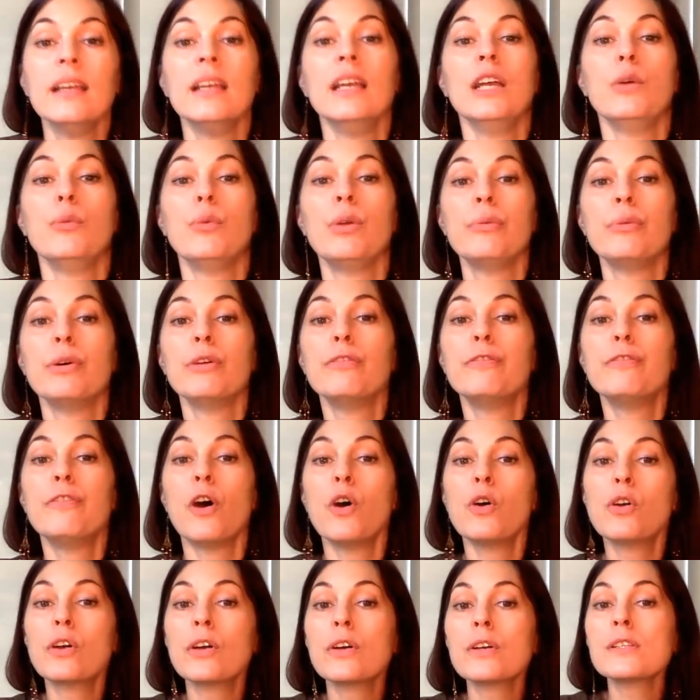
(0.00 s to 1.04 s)
We will
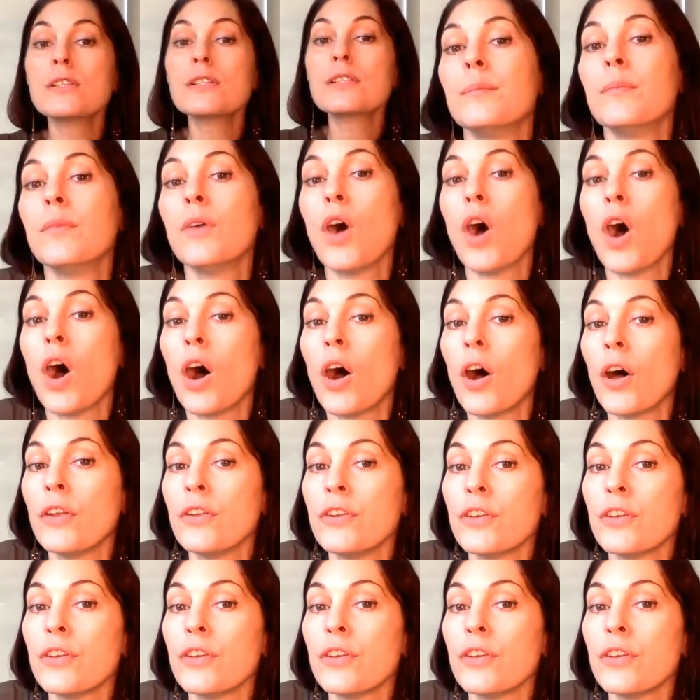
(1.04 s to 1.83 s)
focus on